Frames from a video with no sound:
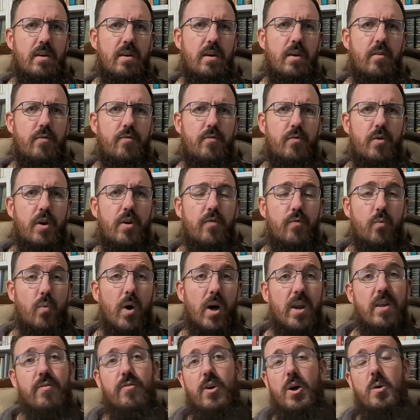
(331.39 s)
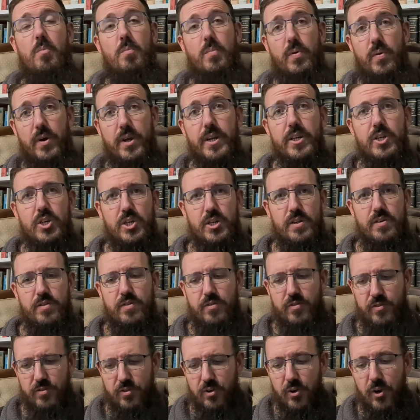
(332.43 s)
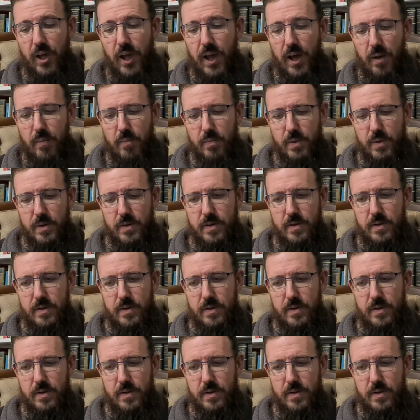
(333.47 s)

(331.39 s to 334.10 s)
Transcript: if, if one of our preachers stood up